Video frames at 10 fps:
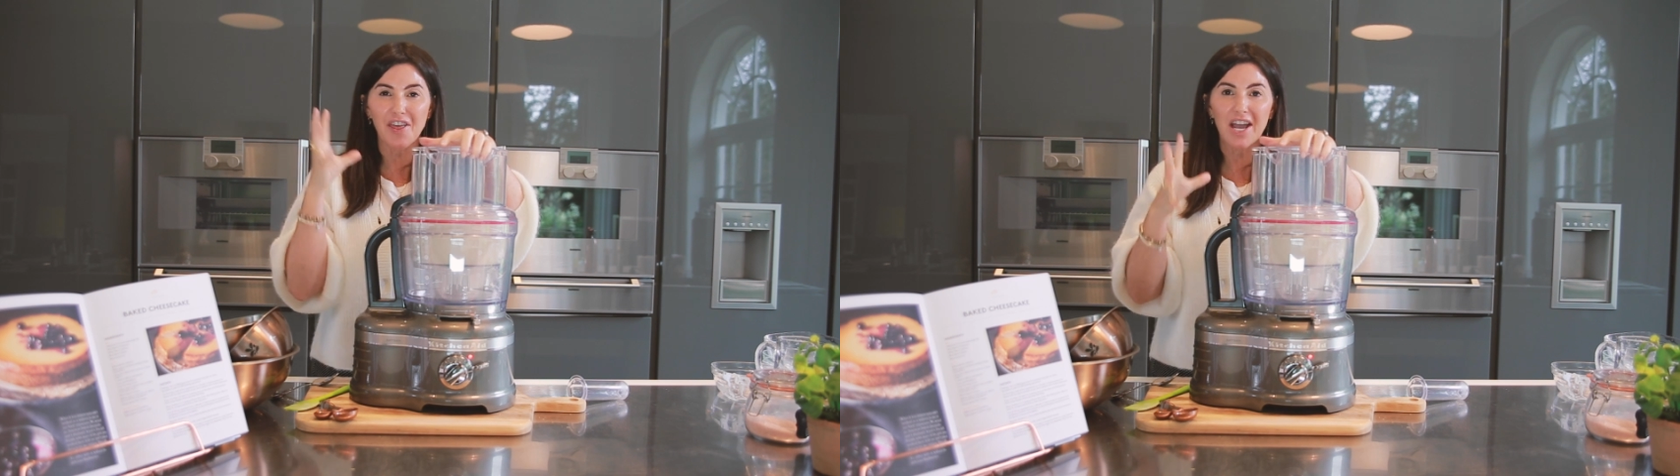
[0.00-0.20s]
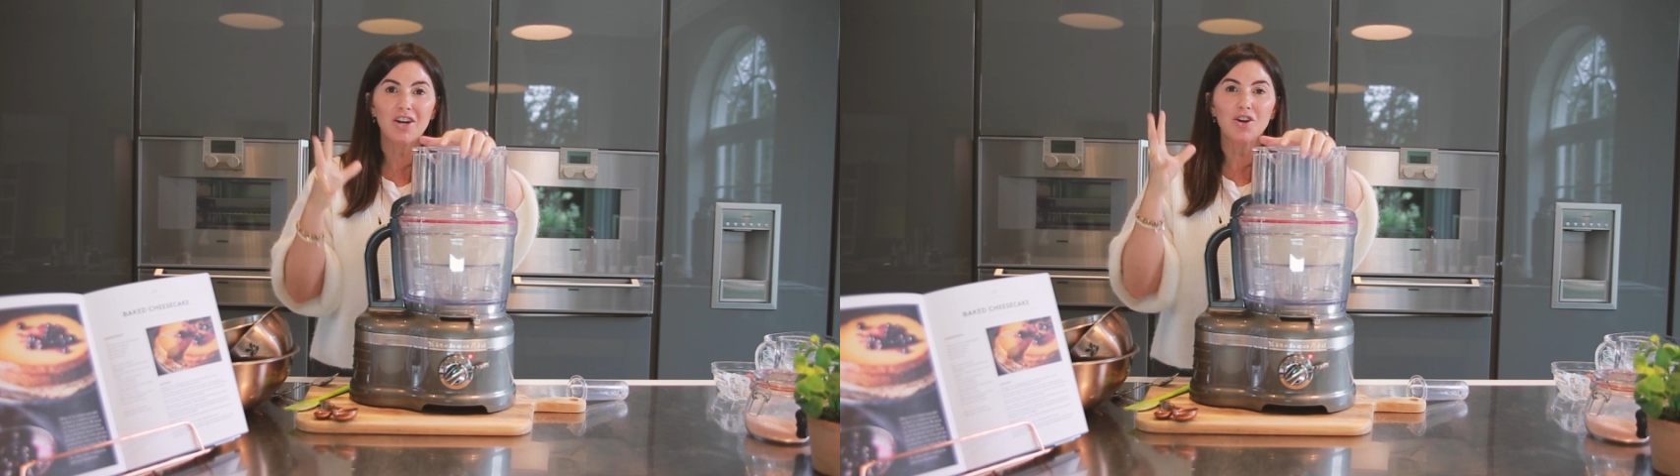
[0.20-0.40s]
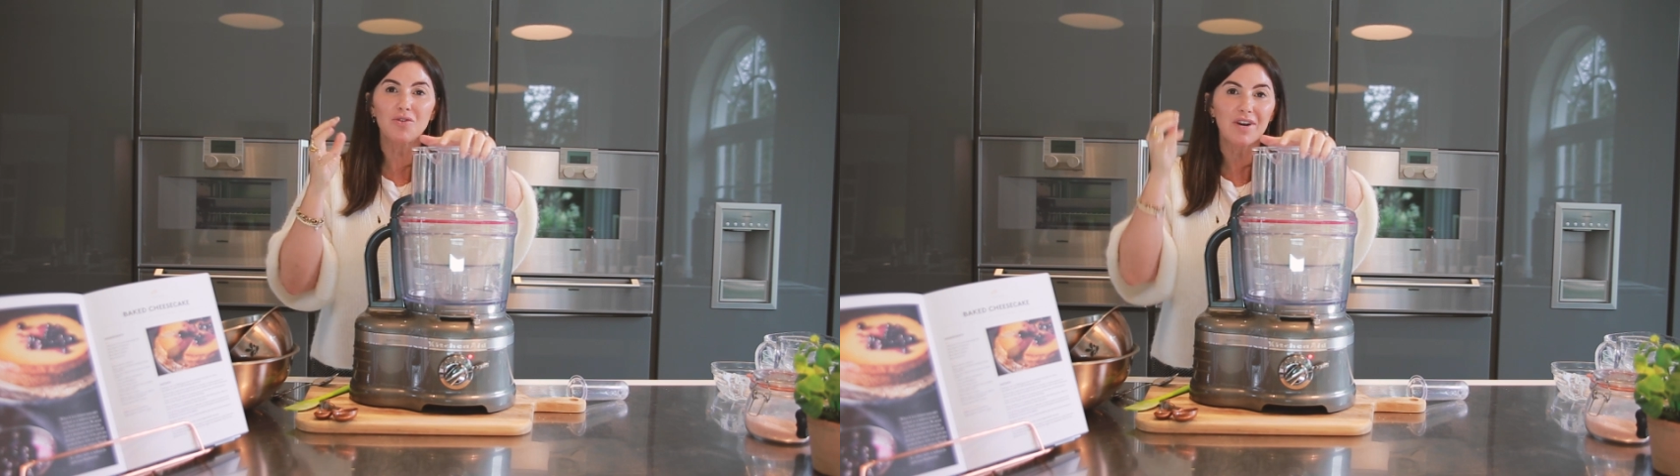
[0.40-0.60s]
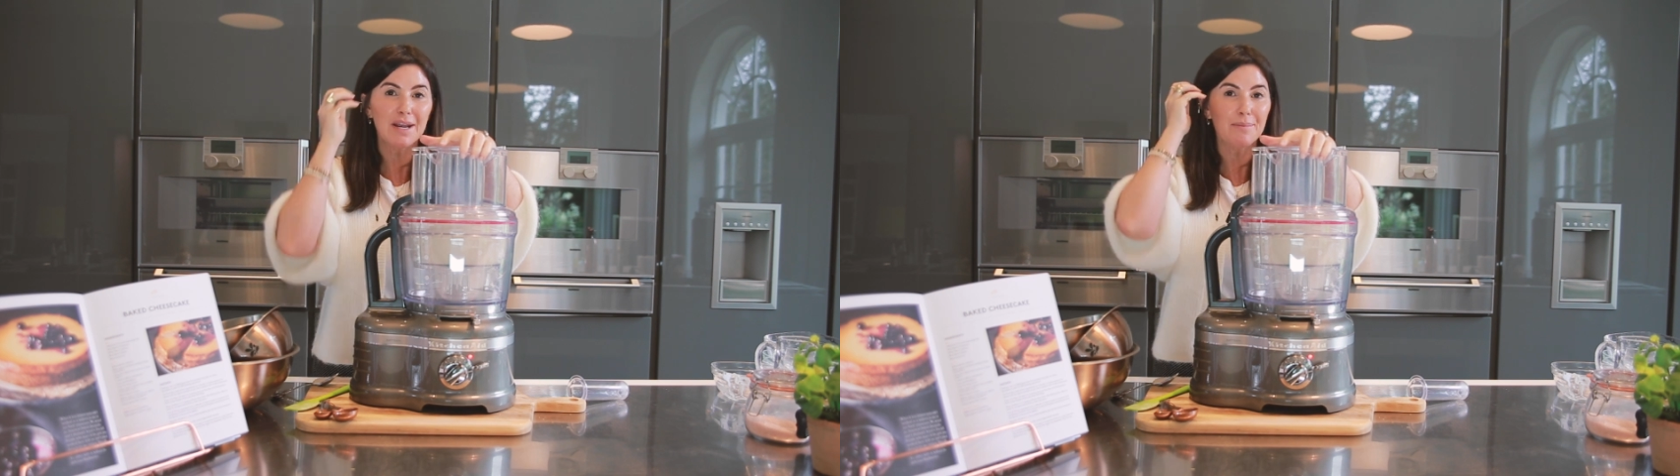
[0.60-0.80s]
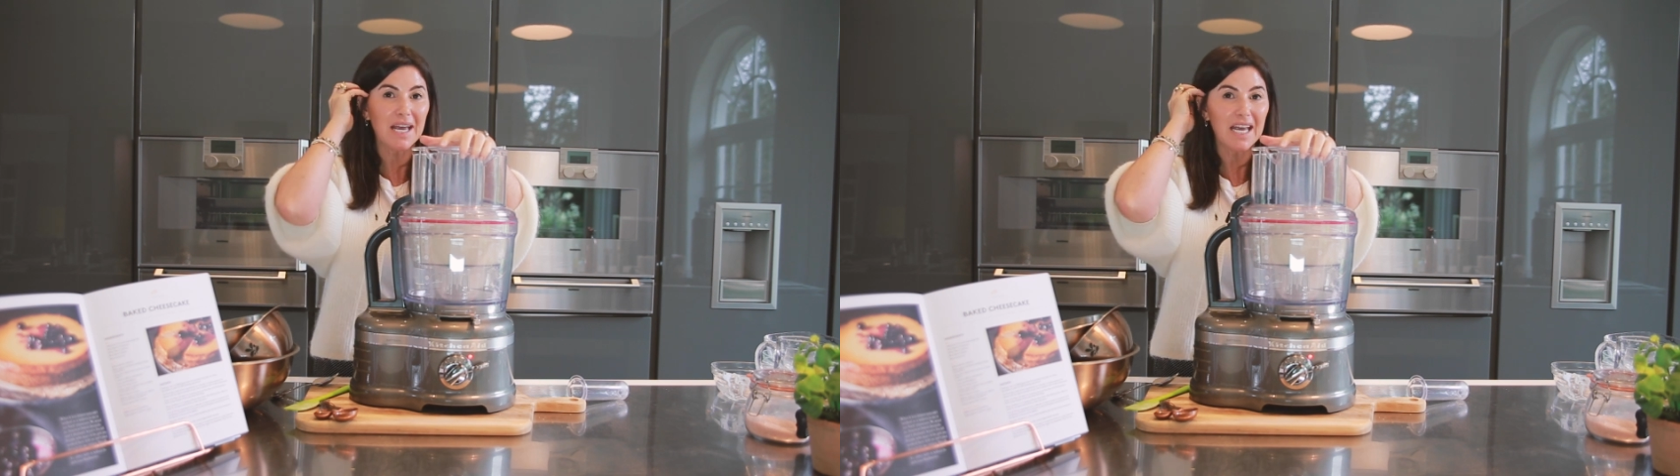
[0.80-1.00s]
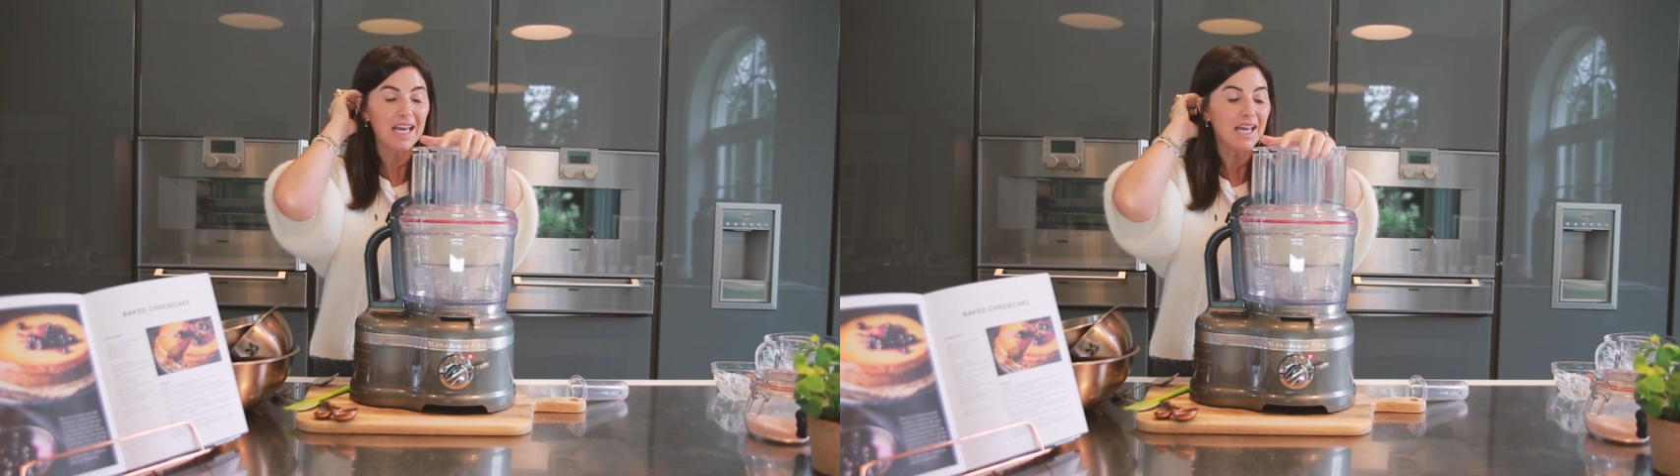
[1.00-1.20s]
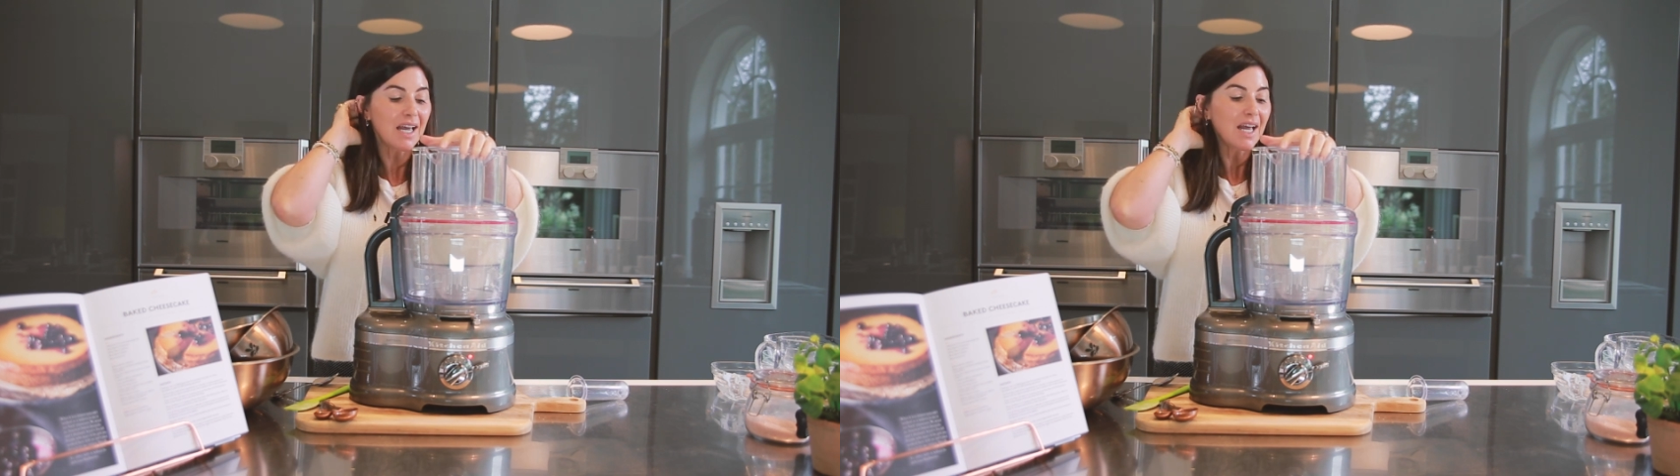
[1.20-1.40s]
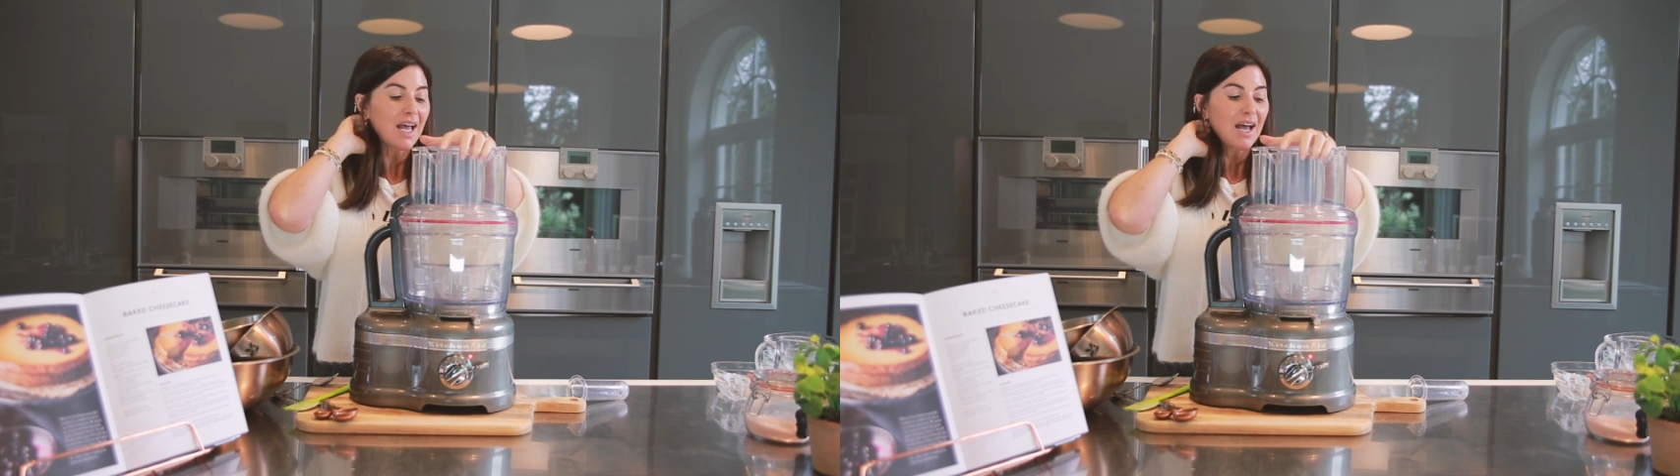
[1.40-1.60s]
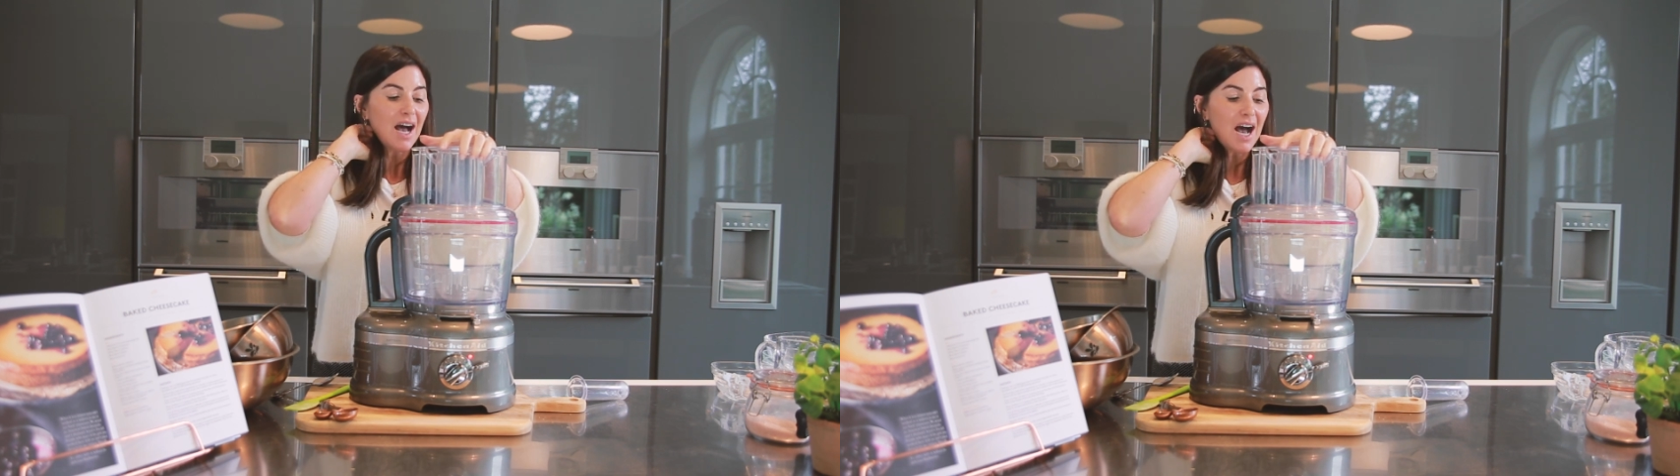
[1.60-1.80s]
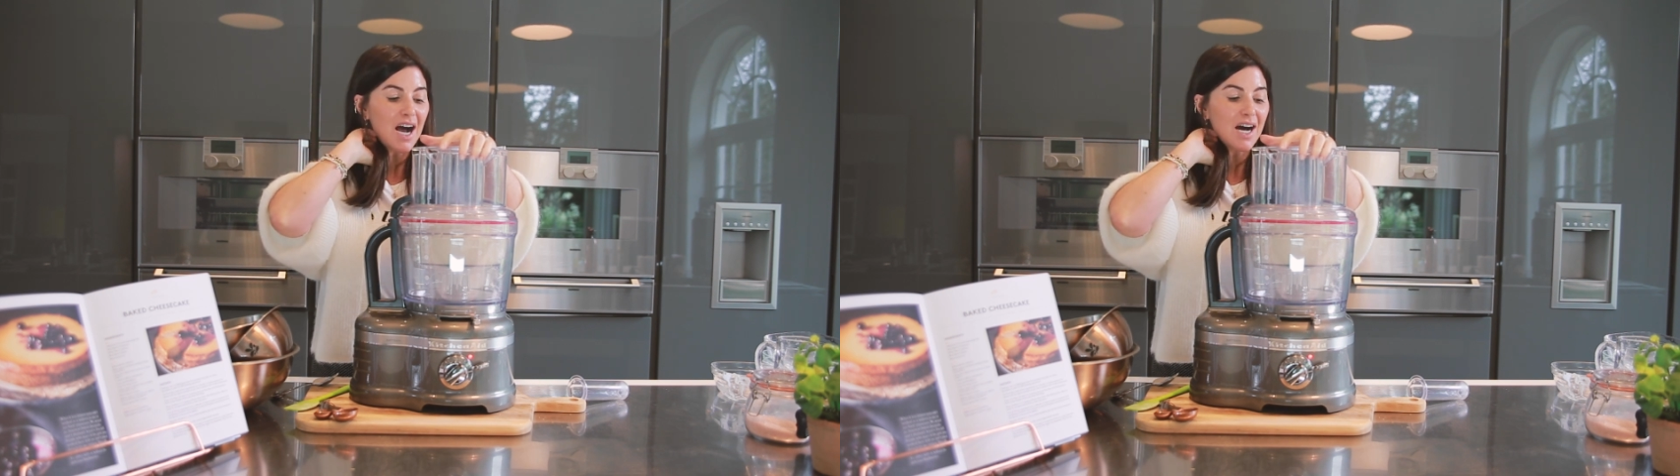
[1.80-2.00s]
thick and creamy,
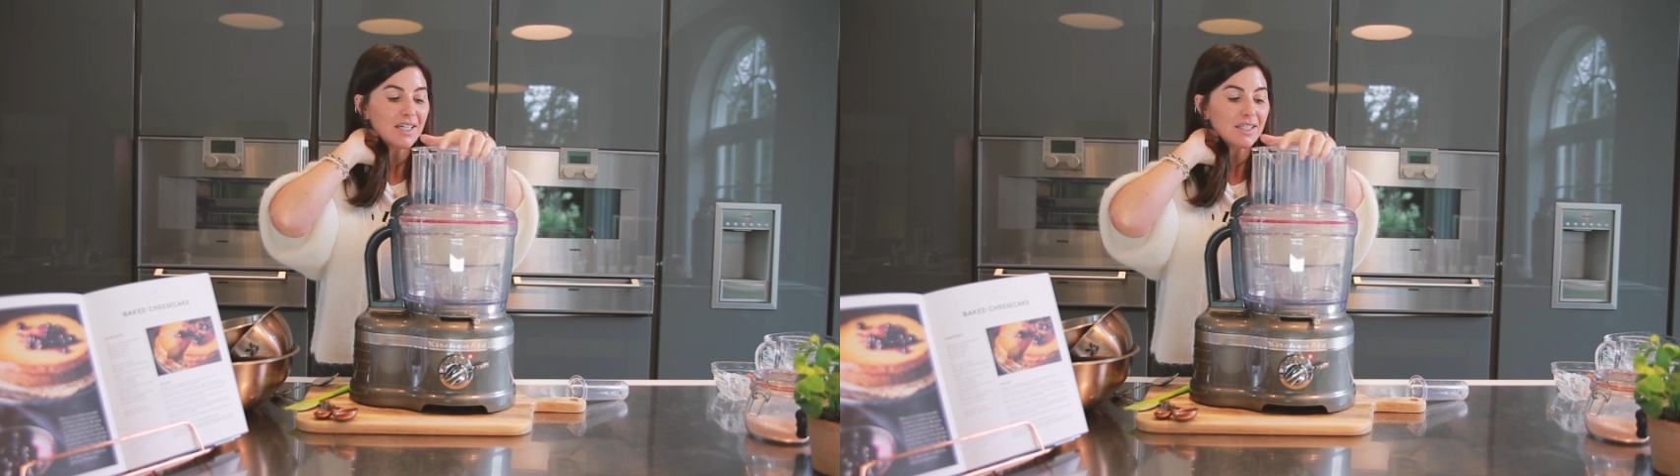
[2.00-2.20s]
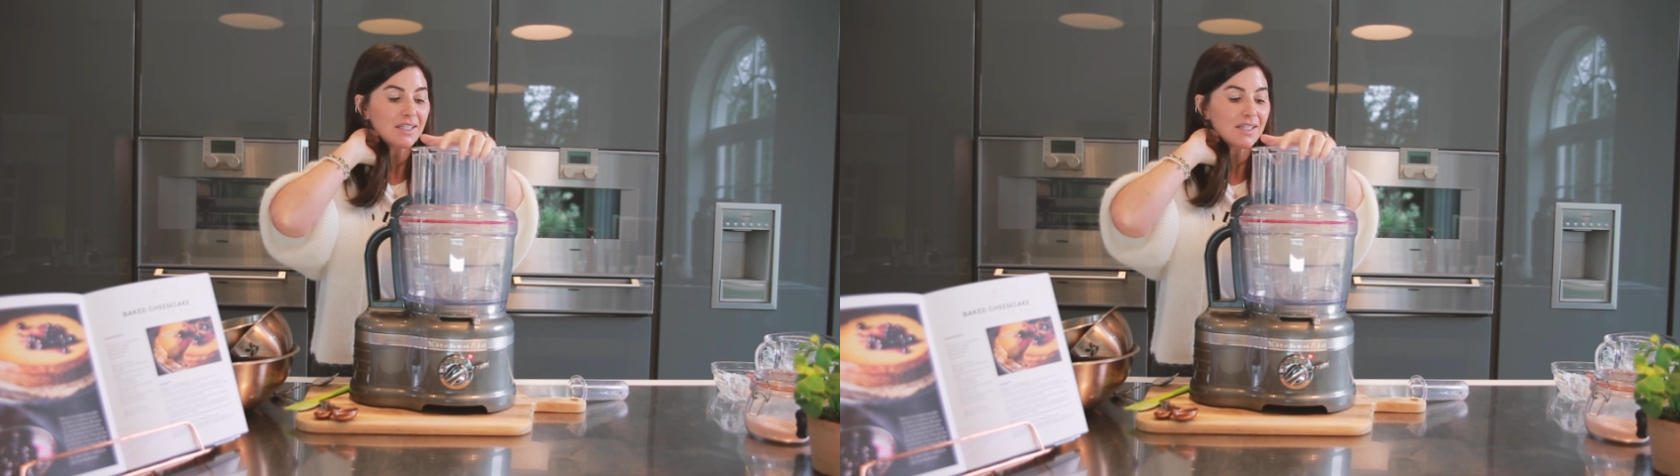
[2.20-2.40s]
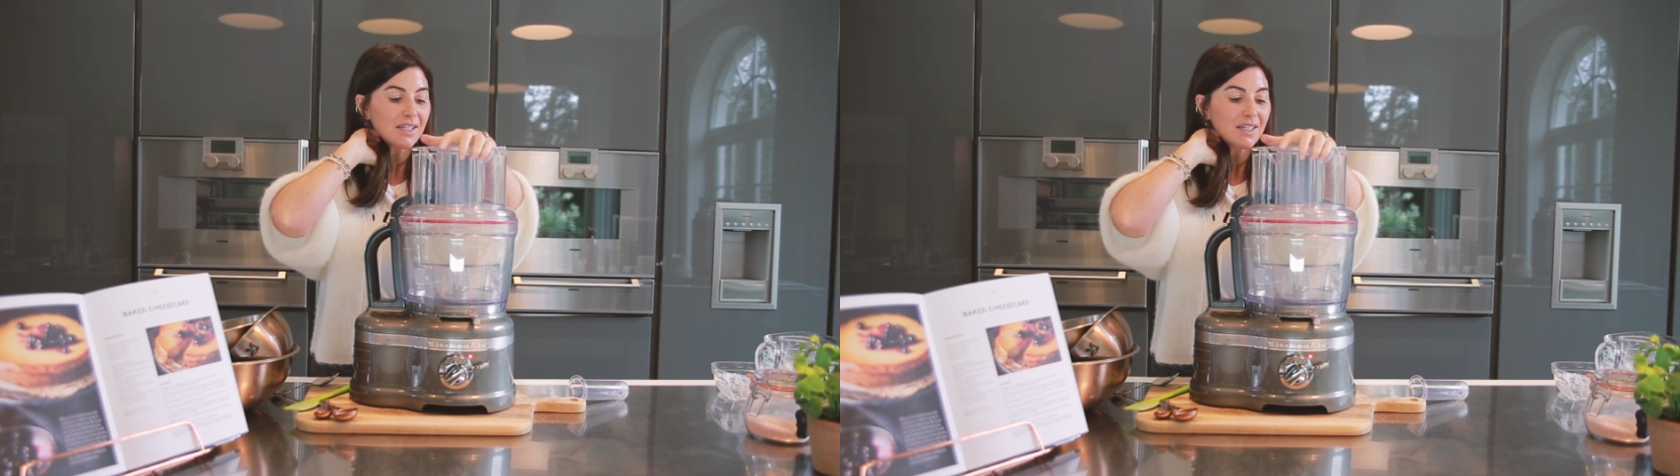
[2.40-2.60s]
and